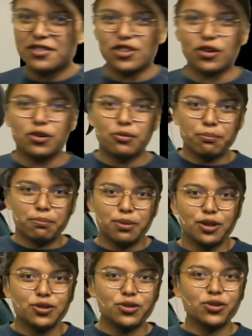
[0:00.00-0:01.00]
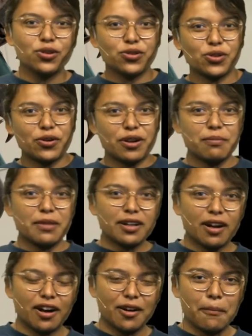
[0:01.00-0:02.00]
So blue-throated
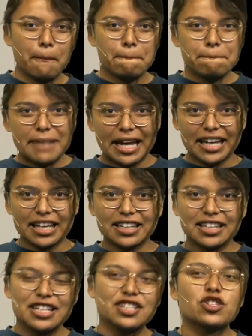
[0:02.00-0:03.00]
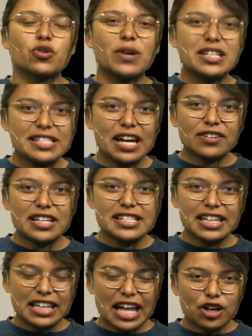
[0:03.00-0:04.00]
macaw, Benny. So what sound does
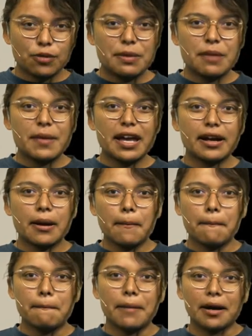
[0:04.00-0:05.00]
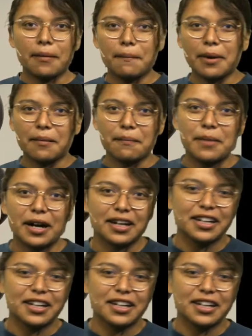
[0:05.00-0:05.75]
the letter B make? bah, bah, bah.